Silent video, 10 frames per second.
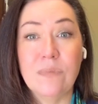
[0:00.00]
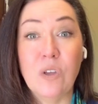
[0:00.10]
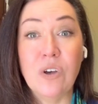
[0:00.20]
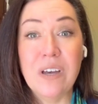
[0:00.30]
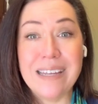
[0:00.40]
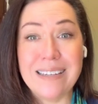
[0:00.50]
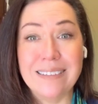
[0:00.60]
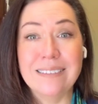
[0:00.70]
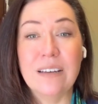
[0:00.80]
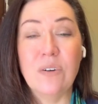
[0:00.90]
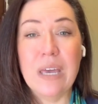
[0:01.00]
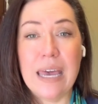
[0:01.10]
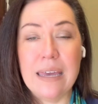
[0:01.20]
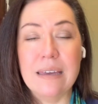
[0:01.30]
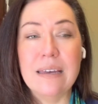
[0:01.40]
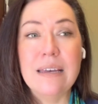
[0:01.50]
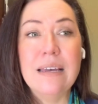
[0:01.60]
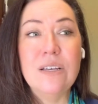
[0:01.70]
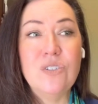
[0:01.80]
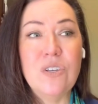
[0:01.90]
Good, okay.
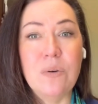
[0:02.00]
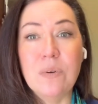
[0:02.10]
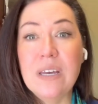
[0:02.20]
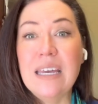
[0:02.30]
So